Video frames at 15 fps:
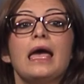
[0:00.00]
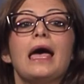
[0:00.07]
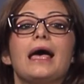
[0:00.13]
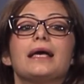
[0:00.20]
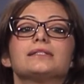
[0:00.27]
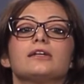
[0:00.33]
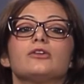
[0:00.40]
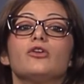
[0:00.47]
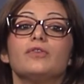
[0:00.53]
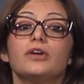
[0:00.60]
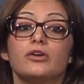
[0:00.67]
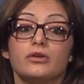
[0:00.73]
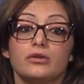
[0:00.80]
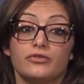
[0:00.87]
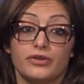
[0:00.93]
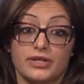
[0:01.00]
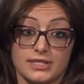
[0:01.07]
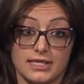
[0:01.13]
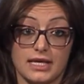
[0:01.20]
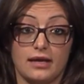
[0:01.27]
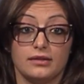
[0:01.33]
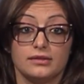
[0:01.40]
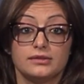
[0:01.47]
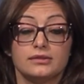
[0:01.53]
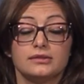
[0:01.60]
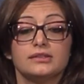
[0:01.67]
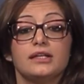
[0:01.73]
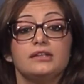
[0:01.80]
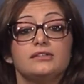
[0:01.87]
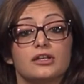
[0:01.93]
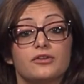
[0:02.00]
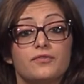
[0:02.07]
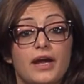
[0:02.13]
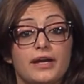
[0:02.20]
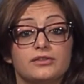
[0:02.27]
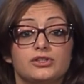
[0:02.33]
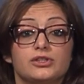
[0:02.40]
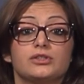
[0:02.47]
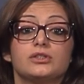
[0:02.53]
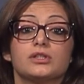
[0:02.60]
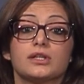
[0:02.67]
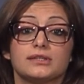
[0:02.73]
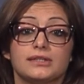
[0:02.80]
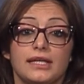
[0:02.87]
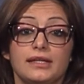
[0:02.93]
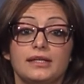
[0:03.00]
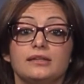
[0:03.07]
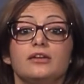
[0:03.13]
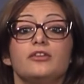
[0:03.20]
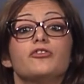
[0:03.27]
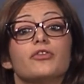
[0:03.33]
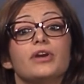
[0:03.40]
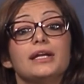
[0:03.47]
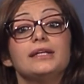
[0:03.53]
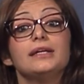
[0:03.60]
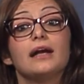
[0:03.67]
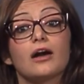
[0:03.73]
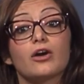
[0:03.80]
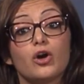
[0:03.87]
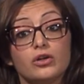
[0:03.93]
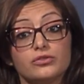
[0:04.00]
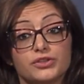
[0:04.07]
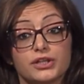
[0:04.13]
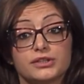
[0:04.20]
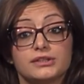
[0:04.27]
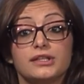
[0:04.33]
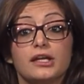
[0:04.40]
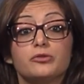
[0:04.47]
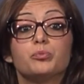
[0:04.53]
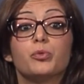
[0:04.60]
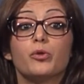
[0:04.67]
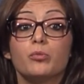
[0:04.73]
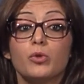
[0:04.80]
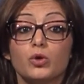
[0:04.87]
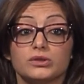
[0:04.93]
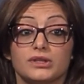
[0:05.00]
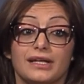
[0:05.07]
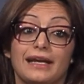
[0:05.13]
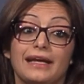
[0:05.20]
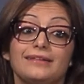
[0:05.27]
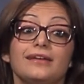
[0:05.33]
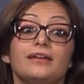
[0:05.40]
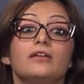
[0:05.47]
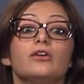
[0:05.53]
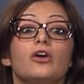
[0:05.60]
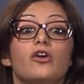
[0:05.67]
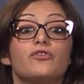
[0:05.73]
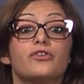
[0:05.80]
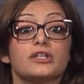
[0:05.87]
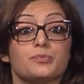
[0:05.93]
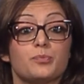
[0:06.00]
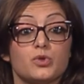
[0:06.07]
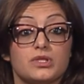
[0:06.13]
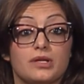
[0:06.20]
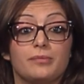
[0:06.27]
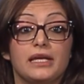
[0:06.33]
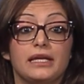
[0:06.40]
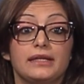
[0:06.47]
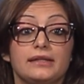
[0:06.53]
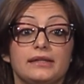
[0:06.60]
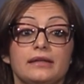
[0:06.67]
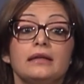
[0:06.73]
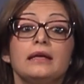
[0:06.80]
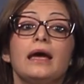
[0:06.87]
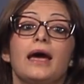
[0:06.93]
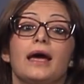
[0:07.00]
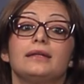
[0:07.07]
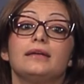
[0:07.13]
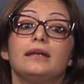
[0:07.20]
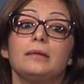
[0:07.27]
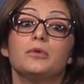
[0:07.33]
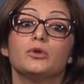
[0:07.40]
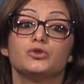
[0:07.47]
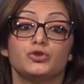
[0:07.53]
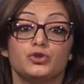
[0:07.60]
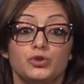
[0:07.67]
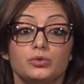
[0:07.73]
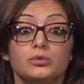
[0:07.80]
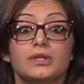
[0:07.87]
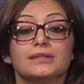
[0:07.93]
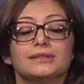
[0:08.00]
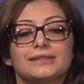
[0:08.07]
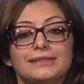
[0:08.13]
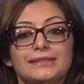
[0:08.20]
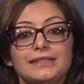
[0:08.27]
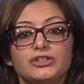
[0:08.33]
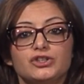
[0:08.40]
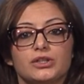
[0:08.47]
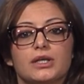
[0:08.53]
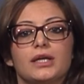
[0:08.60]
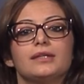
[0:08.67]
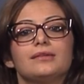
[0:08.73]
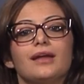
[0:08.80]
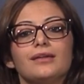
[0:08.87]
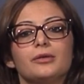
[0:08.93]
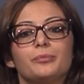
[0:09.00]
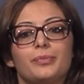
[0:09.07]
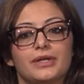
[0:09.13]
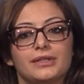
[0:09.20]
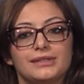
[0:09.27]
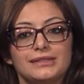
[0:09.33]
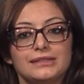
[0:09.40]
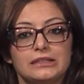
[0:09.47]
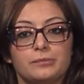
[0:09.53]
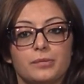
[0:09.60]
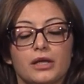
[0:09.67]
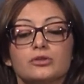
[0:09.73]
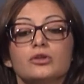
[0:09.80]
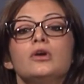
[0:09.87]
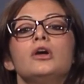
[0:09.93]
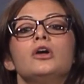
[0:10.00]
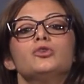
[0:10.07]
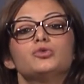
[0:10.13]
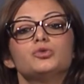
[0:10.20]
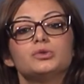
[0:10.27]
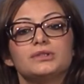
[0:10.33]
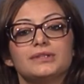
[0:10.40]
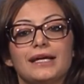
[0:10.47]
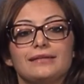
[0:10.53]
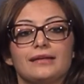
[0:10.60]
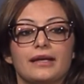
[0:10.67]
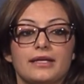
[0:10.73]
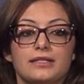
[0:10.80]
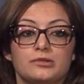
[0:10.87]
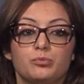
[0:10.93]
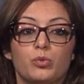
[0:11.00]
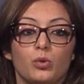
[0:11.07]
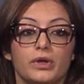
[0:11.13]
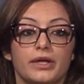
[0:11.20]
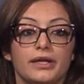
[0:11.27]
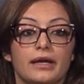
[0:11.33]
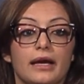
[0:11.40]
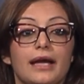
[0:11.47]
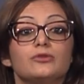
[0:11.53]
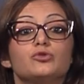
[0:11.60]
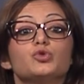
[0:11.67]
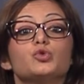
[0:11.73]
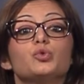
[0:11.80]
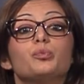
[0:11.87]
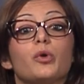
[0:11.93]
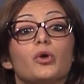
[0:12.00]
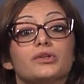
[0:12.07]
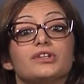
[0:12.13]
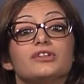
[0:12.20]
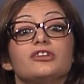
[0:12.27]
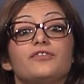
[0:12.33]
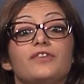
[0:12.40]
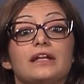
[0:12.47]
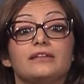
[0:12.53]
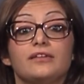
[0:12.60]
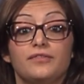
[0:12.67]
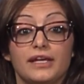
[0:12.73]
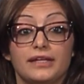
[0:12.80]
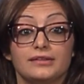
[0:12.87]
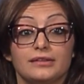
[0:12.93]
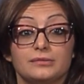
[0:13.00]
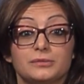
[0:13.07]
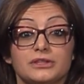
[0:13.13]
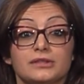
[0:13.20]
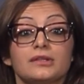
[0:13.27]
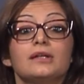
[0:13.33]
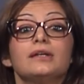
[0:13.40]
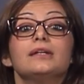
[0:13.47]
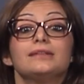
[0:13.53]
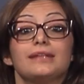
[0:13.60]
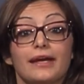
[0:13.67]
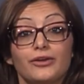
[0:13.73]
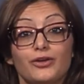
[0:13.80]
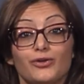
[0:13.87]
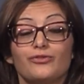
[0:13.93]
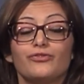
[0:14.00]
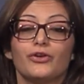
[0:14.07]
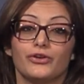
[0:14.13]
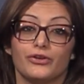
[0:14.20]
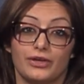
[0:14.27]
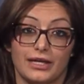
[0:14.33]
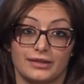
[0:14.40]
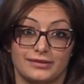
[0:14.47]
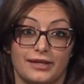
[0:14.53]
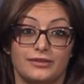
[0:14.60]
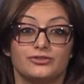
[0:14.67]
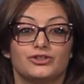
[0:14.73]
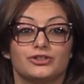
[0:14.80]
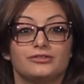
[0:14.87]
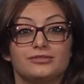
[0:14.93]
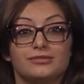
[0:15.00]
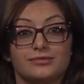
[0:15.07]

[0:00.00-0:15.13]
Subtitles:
As an overall result, the intervention succeeded in creating a context that promotes an ethic of responsibility and enables students, teachers, and other participants to stand against bullying and to support and defend the victims. Thank you for your attention.